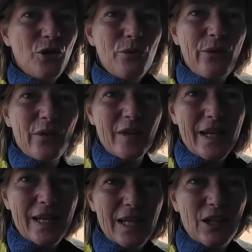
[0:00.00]
used
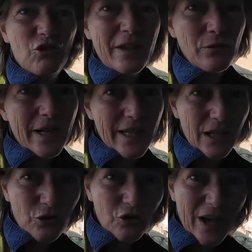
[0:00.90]
a generator
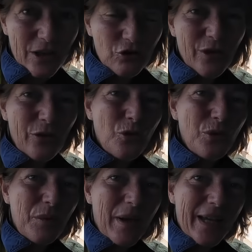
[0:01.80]
to charge this
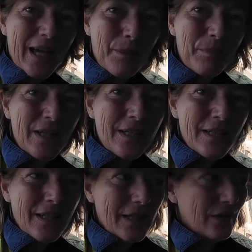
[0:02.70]
unit back up.
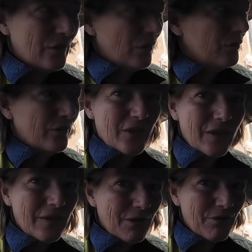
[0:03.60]
It
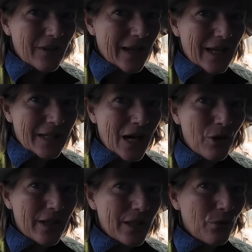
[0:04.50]
didn't even take an
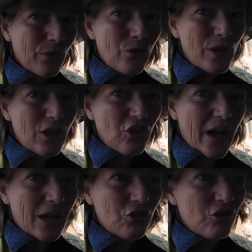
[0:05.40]
hour, it was fully
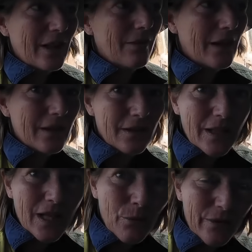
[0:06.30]
charged, and then
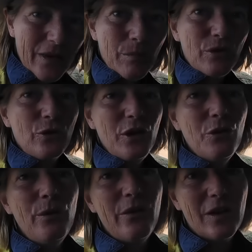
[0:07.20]
he was able to
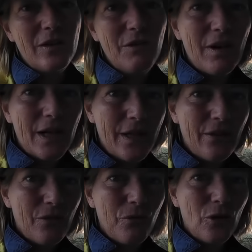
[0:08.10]
use that
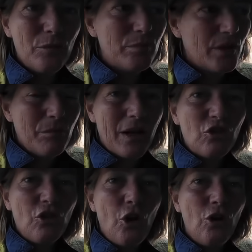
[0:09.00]
device for pretty
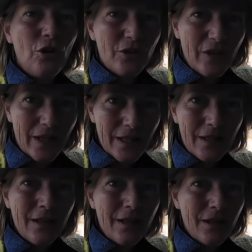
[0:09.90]
much all day.
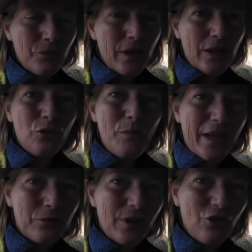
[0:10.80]
We had 2
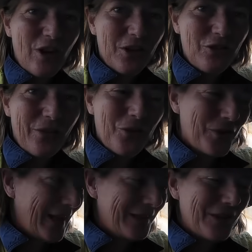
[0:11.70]
battery chargers
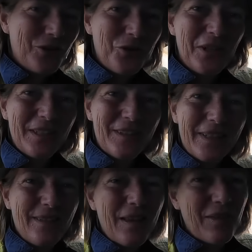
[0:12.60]
connected to it,
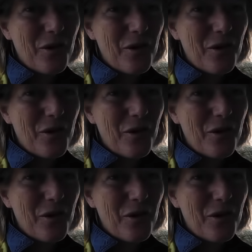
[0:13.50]
and that's